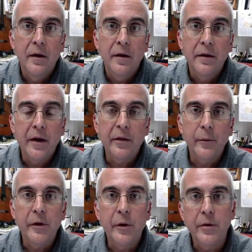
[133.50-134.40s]
Now that we
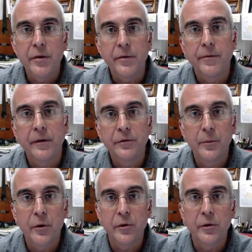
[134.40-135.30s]
know that the facial
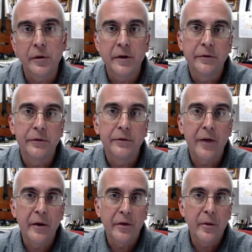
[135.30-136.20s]
motor nucleus is
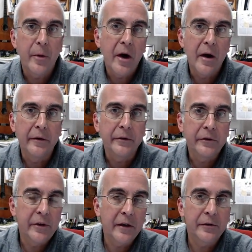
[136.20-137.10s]
found in the pons, let's
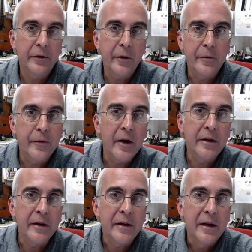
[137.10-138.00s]
actually go find
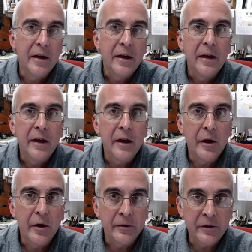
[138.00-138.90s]
it in
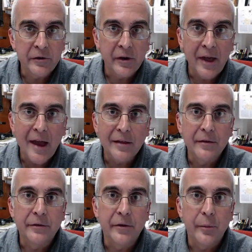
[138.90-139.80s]
our digital atlas of the